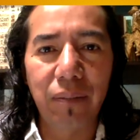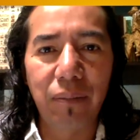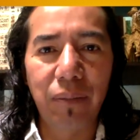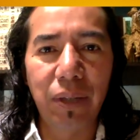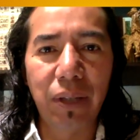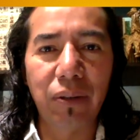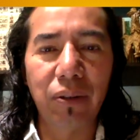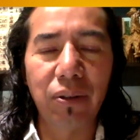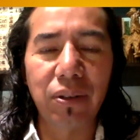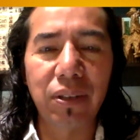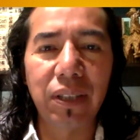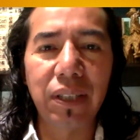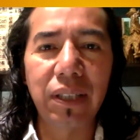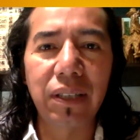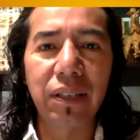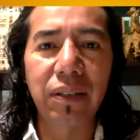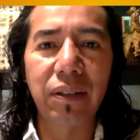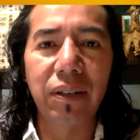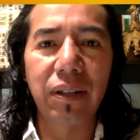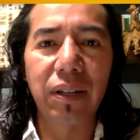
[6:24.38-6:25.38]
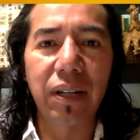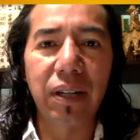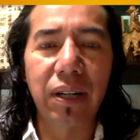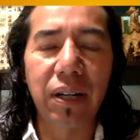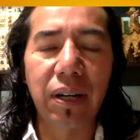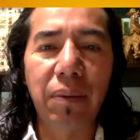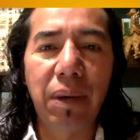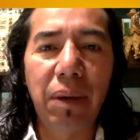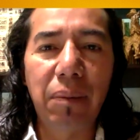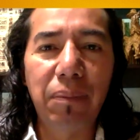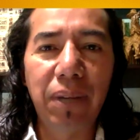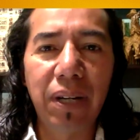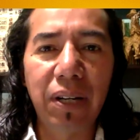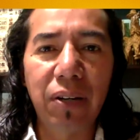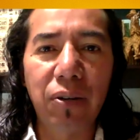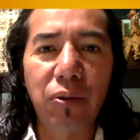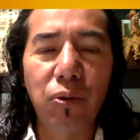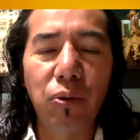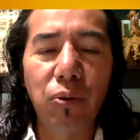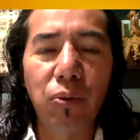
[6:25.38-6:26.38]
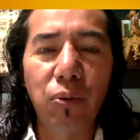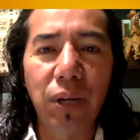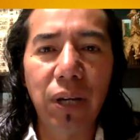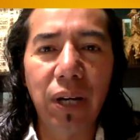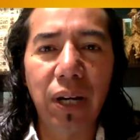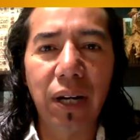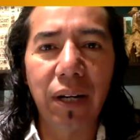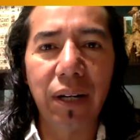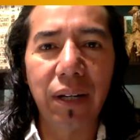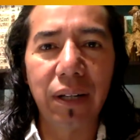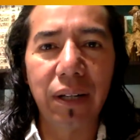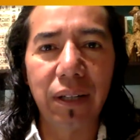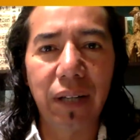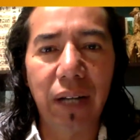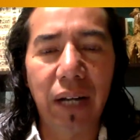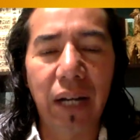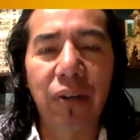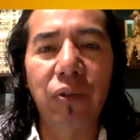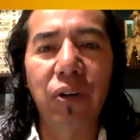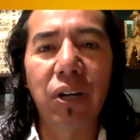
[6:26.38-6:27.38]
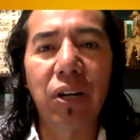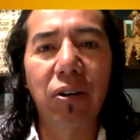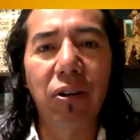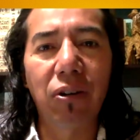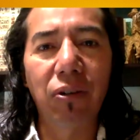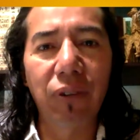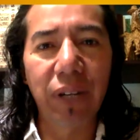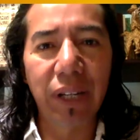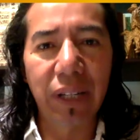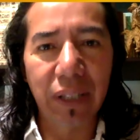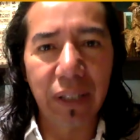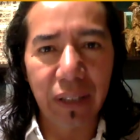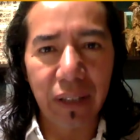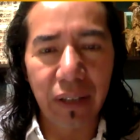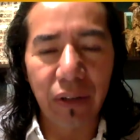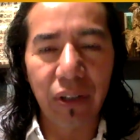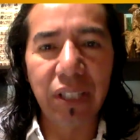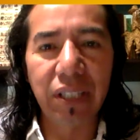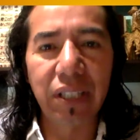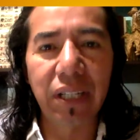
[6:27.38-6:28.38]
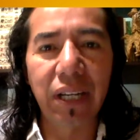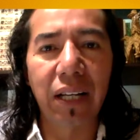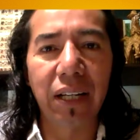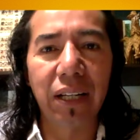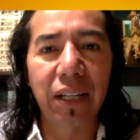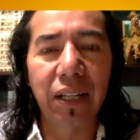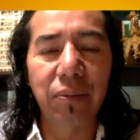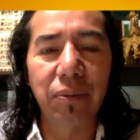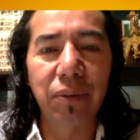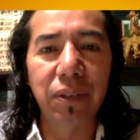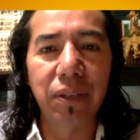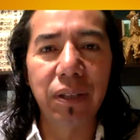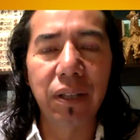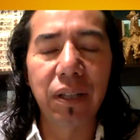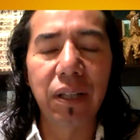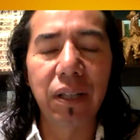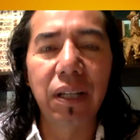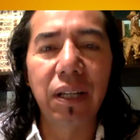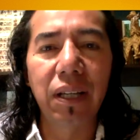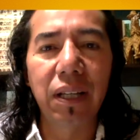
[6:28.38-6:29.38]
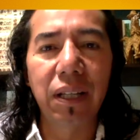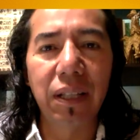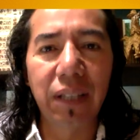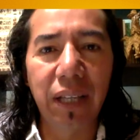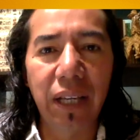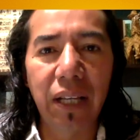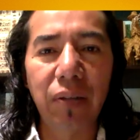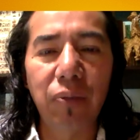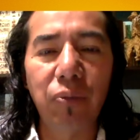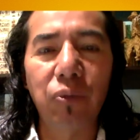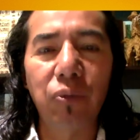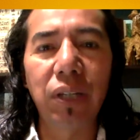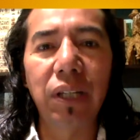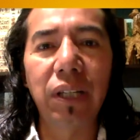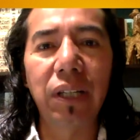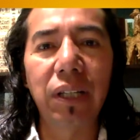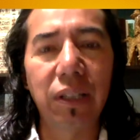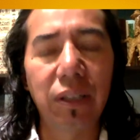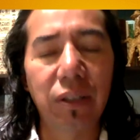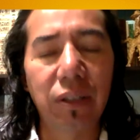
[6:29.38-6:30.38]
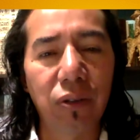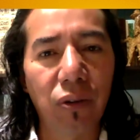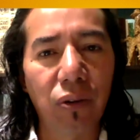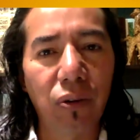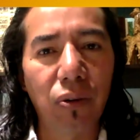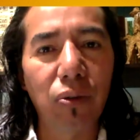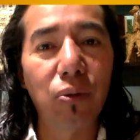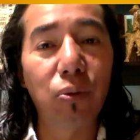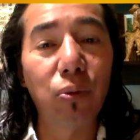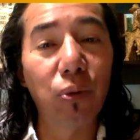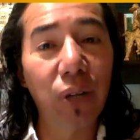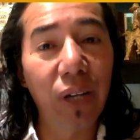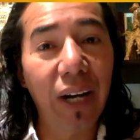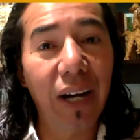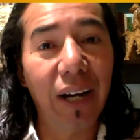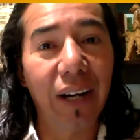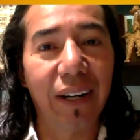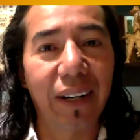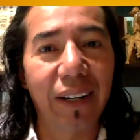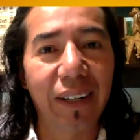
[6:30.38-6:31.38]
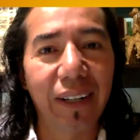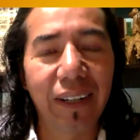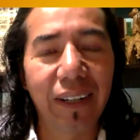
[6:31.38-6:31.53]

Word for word: Because in remembering who we are and recovering the original names, then we know who we are.